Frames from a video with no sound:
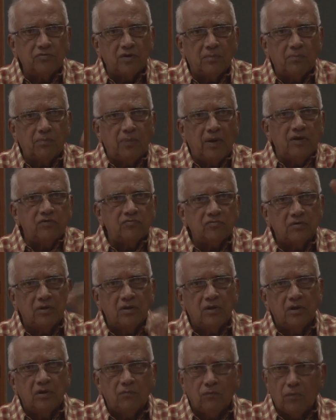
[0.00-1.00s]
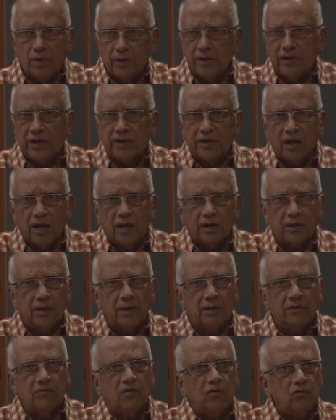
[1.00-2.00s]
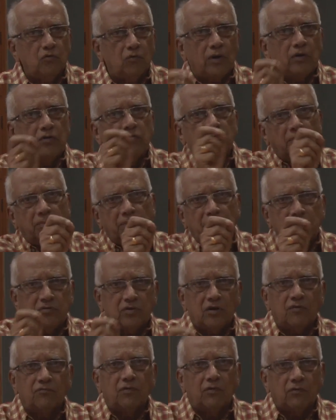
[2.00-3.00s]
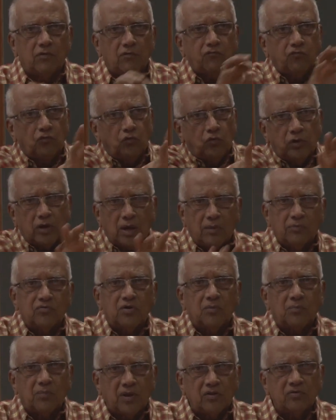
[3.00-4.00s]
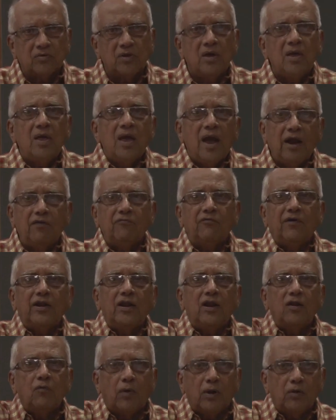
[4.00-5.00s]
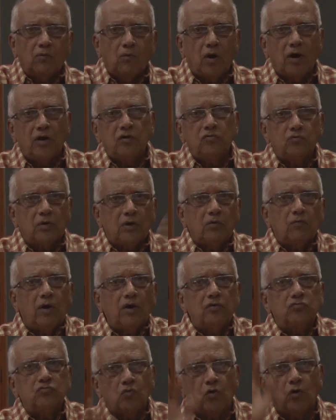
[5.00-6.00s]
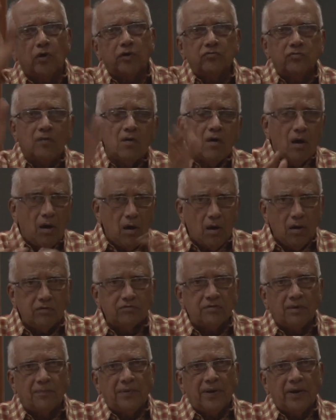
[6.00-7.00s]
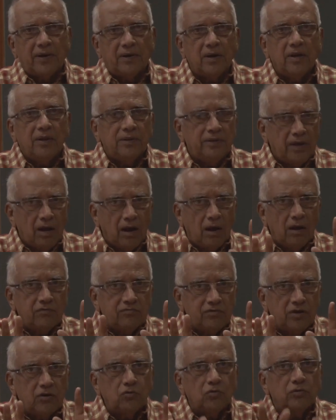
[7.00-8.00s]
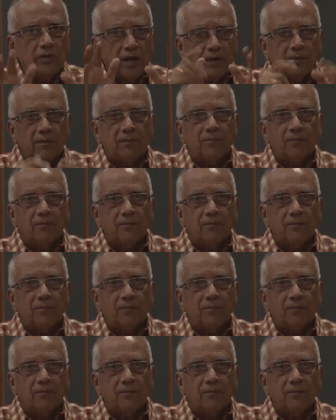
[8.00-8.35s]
and plays, one guitar comes, one some beat from the flute comes and plays, and finally one voice, chorus, all separate. They all sing to that.